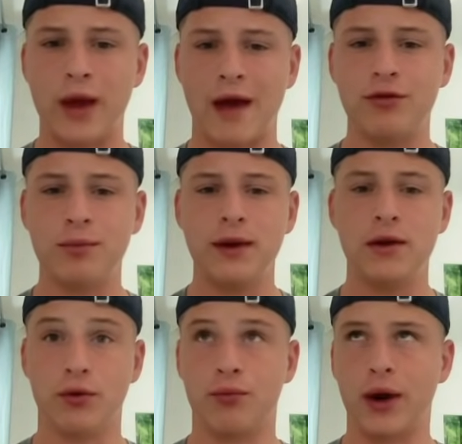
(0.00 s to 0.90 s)
we have to
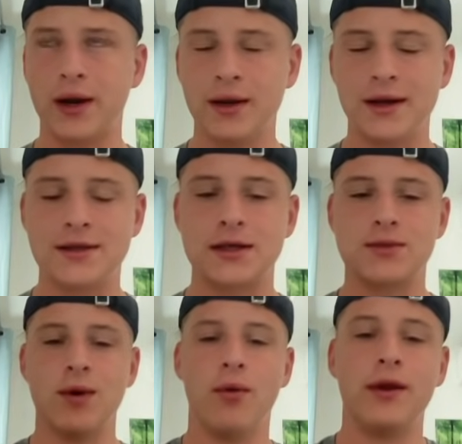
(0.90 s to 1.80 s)
be recognizing
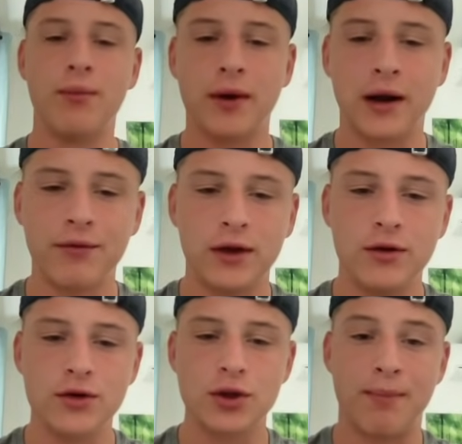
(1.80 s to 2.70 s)
as well that we're having
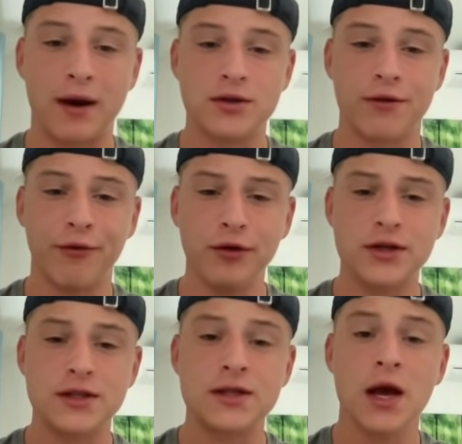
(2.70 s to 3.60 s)
huge bearish
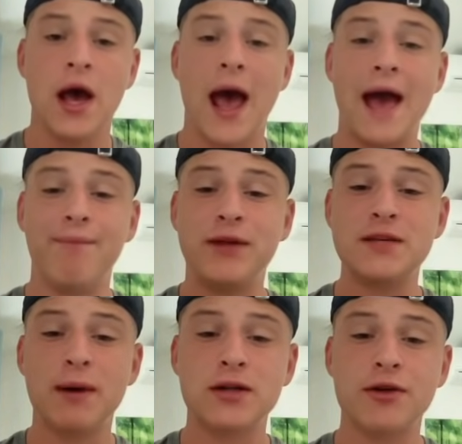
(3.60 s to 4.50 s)
divergence, and these
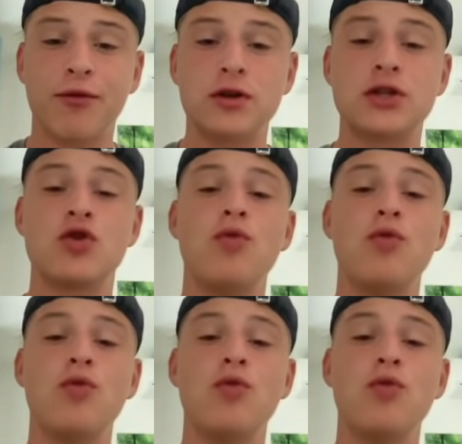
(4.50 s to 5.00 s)
bearish divergence